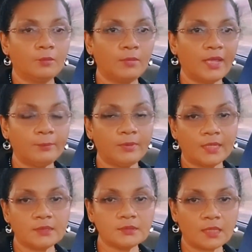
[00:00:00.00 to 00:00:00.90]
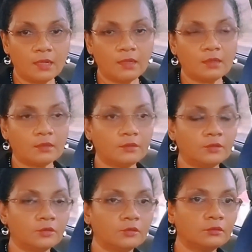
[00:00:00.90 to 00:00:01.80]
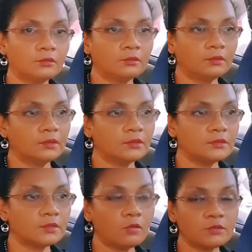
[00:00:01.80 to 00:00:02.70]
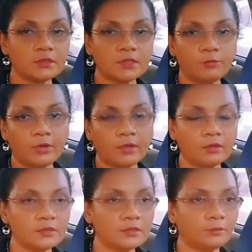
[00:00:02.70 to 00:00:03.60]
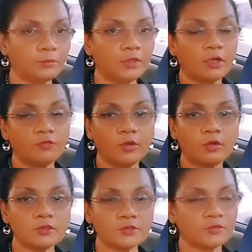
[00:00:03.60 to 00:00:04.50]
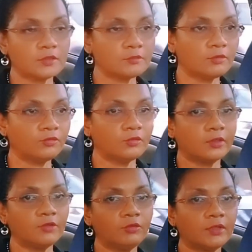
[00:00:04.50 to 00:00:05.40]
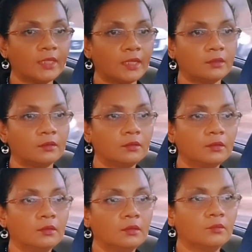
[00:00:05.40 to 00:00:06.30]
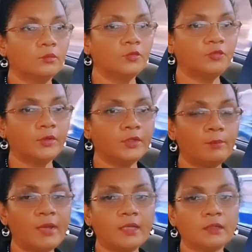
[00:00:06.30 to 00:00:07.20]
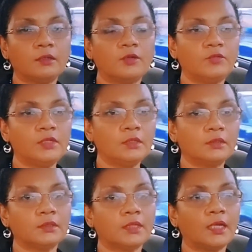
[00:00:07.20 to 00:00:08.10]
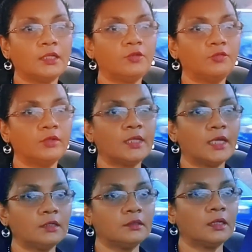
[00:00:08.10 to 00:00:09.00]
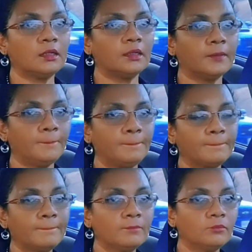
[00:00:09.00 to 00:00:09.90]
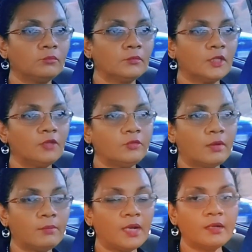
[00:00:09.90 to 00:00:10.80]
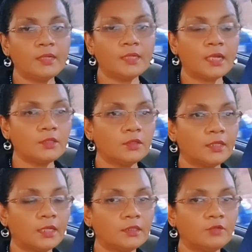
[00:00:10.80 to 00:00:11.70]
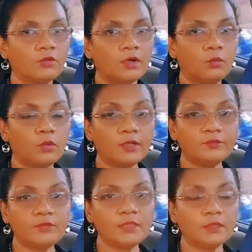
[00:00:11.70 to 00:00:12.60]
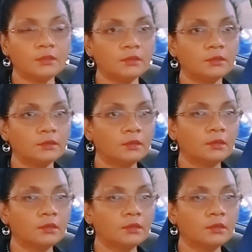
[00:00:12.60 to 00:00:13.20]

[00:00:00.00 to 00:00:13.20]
my plans are, you know, because house is a priority. Pay off your house first before, if you can, before you buy another vehicle. And if you can, um if you're married and you can live on one vehicle,